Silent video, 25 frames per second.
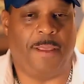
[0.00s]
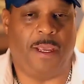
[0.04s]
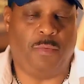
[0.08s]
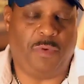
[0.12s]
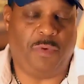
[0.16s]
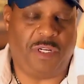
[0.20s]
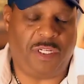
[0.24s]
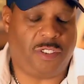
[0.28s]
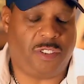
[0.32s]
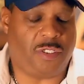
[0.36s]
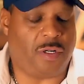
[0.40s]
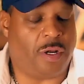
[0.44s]
And
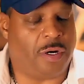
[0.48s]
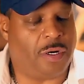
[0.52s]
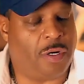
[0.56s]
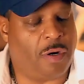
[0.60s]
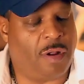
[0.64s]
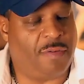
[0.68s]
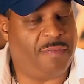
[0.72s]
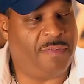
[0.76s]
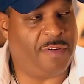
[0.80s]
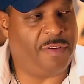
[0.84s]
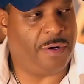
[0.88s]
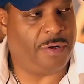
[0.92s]
we started
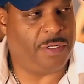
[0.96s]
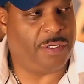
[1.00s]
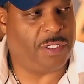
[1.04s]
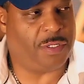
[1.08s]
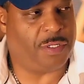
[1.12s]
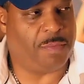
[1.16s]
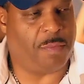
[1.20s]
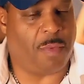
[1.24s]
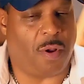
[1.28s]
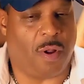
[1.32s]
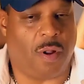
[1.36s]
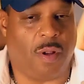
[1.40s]
off very
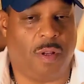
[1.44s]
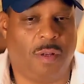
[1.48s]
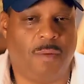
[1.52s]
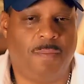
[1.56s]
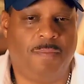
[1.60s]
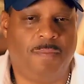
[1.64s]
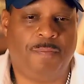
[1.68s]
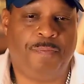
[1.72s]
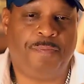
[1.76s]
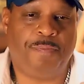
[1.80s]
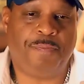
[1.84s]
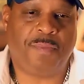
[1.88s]
small.
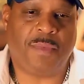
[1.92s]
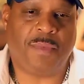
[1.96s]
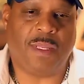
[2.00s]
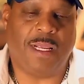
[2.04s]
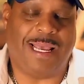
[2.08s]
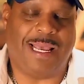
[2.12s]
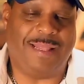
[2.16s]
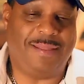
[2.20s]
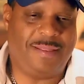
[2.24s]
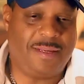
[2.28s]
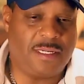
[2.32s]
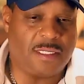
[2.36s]

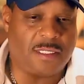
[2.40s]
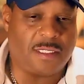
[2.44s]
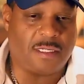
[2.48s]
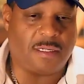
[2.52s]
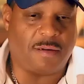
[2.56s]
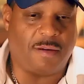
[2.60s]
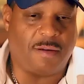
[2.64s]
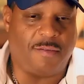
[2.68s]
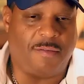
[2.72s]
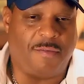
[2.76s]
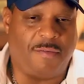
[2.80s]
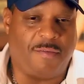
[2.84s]
And
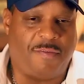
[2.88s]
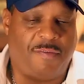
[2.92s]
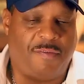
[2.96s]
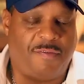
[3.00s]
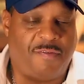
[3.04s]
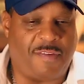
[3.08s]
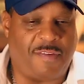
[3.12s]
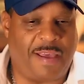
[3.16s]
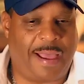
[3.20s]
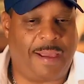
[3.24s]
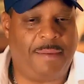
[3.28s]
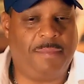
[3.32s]
this
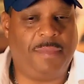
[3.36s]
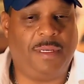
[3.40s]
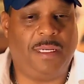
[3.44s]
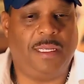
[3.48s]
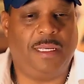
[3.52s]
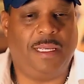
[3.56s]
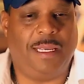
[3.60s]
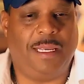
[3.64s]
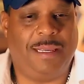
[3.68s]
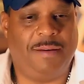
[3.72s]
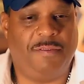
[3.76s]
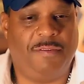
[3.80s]

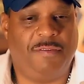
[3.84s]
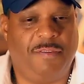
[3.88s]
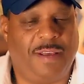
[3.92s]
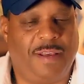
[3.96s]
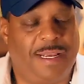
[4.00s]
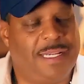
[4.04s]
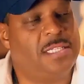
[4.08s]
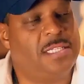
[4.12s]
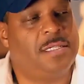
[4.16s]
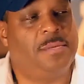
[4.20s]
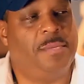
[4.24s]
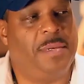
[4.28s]
family
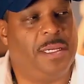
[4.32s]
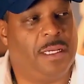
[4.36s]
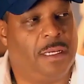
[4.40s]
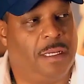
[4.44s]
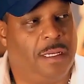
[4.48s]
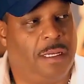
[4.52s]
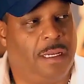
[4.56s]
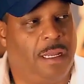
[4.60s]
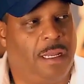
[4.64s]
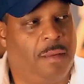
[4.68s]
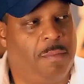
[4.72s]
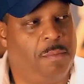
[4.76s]
investment
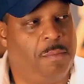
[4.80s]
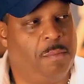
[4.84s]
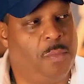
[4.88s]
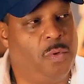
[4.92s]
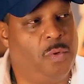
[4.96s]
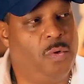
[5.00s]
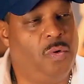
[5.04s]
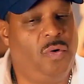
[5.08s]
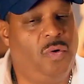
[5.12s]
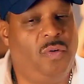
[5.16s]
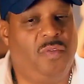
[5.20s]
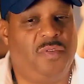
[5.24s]
club
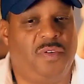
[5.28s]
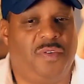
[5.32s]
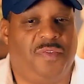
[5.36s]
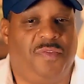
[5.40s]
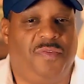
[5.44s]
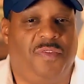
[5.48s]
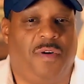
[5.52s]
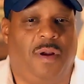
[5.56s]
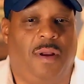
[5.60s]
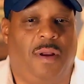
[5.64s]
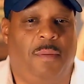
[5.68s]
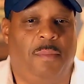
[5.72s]
moved
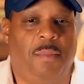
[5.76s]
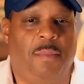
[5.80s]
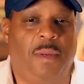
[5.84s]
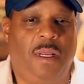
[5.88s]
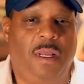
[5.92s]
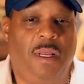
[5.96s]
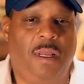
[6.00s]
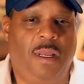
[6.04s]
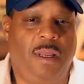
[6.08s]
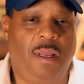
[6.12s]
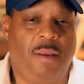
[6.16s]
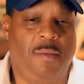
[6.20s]
from
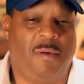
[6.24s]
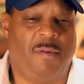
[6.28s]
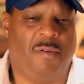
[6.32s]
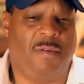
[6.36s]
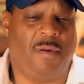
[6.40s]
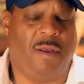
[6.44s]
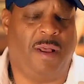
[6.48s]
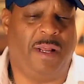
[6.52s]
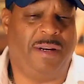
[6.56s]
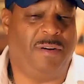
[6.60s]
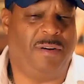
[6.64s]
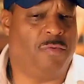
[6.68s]

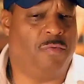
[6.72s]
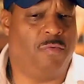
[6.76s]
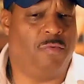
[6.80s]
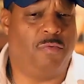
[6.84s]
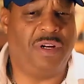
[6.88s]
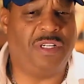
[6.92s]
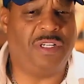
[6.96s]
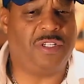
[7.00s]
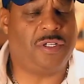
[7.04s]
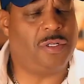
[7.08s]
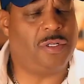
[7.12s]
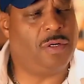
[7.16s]
an
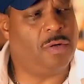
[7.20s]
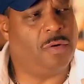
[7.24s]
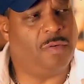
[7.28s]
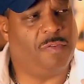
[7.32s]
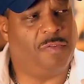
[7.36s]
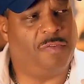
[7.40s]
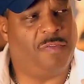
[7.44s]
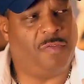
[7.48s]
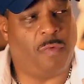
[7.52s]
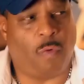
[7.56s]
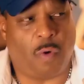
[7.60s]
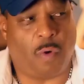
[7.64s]
original
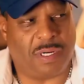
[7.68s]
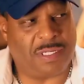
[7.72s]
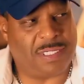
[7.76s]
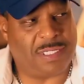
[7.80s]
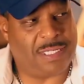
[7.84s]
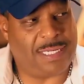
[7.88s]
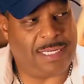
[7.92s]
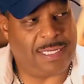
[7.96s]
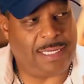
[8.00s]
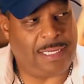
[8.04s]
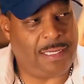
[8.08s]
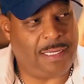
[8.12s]

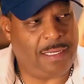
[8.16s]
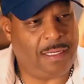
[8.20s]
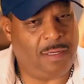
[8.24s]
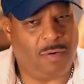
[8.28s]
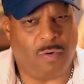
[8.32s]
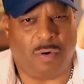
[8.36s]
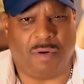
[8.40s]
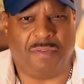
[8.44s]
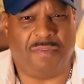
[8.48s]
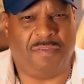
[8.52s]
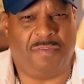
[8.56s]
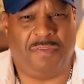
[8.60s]
14
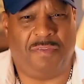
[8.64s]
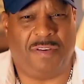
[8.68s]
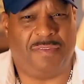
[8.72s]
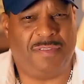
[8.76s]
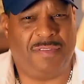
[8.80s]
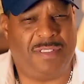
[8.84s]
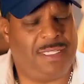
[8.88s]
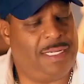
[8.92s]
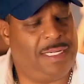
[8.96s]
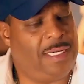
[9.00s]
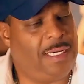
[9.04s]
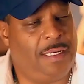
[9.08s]
or
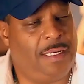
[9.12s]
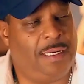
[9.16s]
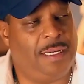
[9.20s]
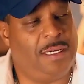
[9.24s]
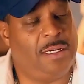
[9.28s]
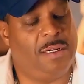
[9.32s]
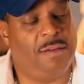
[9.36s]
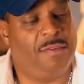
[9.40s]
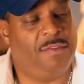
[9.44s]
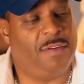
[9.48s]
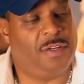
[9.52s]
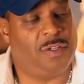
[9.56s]
15
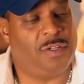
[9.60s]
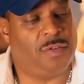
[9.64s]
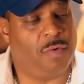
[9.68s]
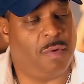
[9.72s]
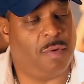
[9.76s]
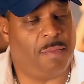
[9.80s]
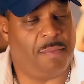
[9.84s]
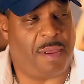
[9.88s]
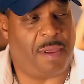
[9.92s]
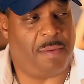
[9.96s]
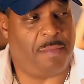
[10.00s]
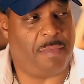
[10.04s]

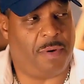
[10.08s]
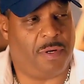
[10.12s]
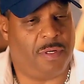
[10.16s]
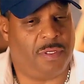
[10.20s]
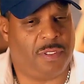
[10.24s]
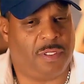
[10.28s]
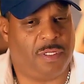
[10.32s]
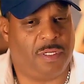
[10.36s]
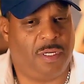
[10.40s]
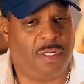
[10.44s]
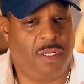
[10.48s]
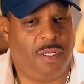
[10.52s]
individual
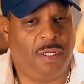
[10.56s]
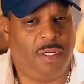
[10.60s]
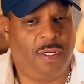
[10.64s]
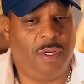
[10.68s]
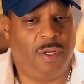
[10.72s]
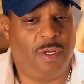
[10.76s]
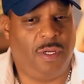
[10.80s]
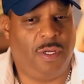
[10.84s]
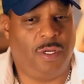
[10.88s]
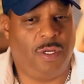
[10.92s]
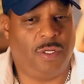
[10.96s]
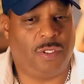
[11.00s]
members
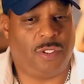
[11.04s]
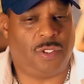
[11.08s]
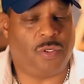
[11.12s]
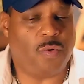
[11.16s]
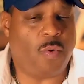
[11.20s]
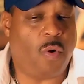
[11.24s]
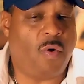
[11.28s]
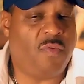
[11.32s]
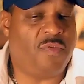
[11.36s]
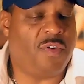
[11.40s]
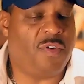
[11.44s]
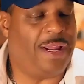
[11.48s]

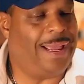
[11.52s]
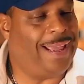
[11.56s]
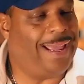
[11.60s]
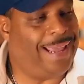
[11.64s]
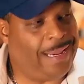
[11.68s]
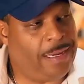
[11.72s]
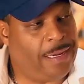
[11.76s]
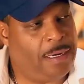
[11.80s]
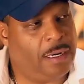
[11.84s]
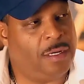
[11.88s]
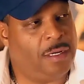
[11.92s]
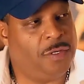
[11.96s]
to over
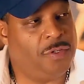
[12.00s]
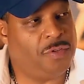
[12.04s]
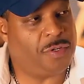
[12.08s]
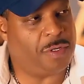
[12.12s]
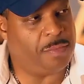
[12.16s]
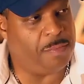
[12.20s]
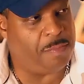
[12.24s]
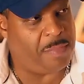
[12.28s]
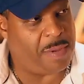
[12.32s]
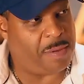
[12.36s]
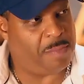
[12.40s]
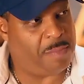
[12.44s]

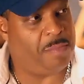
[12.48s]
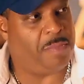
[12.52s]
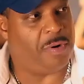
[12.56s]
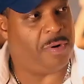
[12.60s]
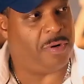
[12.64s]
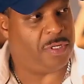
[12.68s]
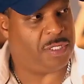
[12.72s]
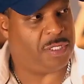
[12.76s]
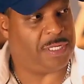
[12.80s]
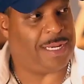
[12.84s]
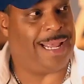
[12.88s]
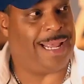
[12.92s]
800
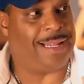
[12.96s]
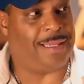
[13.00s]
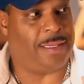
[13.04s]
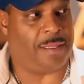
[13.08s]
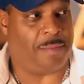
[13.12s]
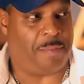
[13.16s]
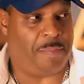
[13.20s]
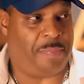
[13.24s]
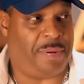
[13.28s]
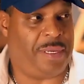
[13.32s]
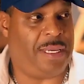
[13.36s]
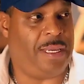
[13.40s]
members at
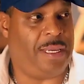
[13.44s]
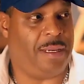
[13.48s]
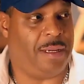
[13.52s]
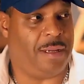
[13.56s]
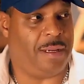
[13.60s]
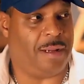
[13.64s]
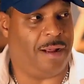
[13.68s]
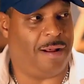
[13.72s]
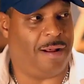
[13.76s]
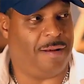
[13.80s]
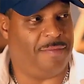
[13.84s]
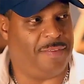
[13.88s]
the
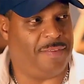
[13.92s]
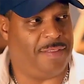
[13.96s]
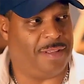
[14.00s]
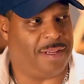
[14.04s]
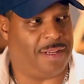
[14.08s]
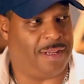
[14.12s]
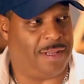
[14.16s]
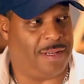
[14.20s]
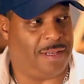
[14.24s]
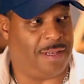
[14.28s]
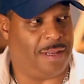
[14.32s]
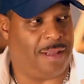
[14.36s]
peak of the
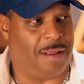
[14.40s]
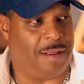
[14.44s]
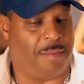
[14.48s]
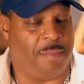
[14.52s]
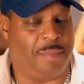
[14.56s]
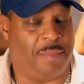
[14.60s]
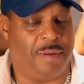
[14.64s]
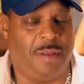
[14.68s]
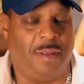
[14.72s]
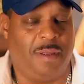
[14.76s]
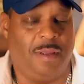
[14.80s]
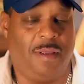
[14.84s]

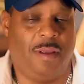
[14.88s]
club